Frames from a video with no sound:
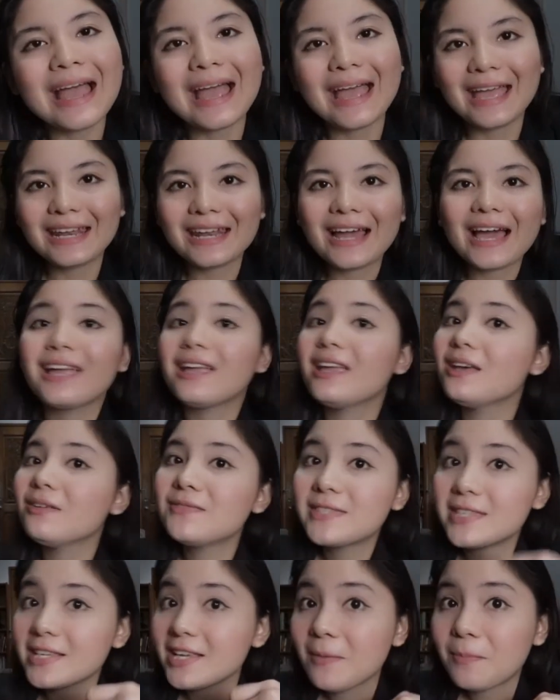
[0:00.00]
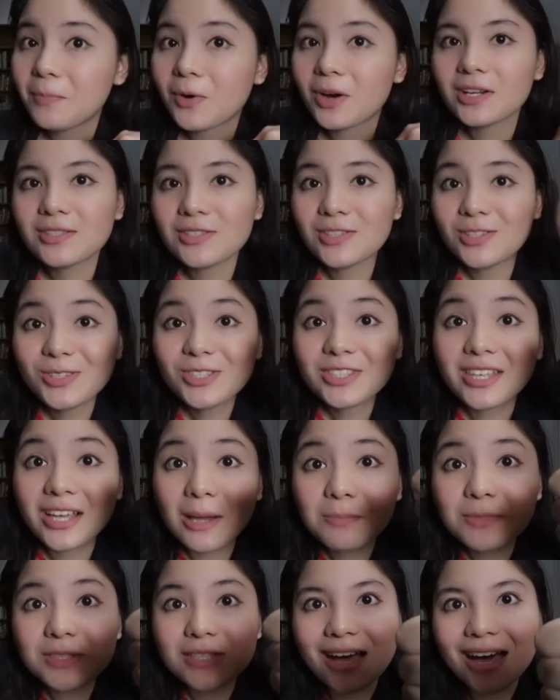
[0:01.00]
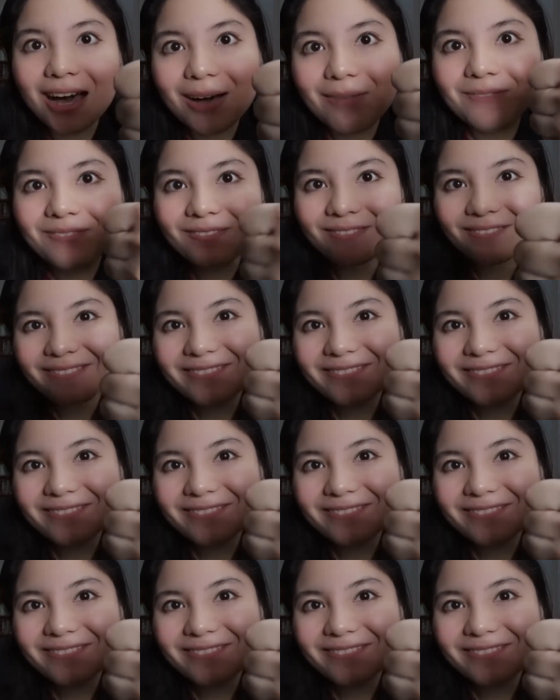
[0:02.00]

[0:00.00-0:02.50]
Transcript: And I give Singapore 2 thumbs up.